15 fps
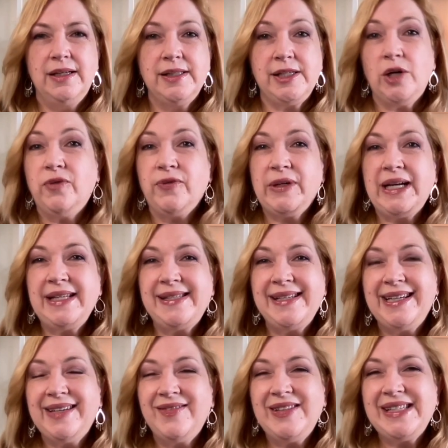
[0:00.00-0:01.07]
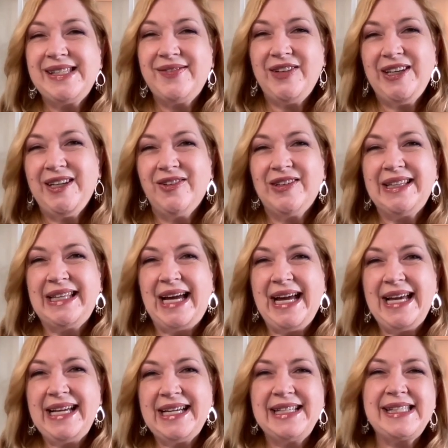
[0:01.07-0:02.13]
Don't forget to give this video a
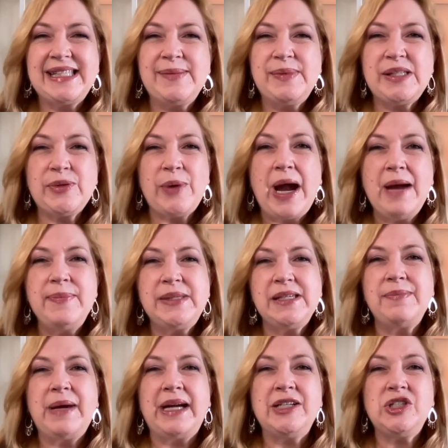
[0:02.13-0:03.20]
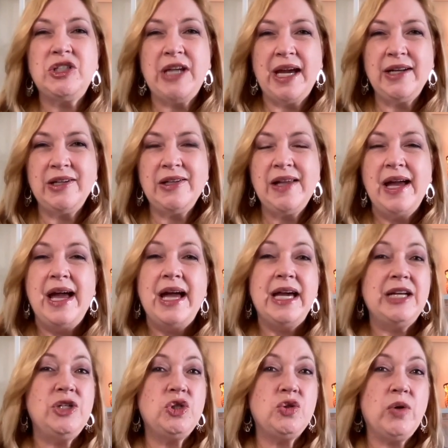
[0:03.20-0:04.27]
like and subscribe to my channel.
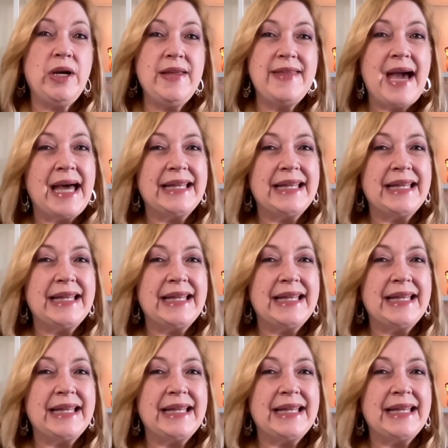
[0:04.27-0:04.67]
Enjoy that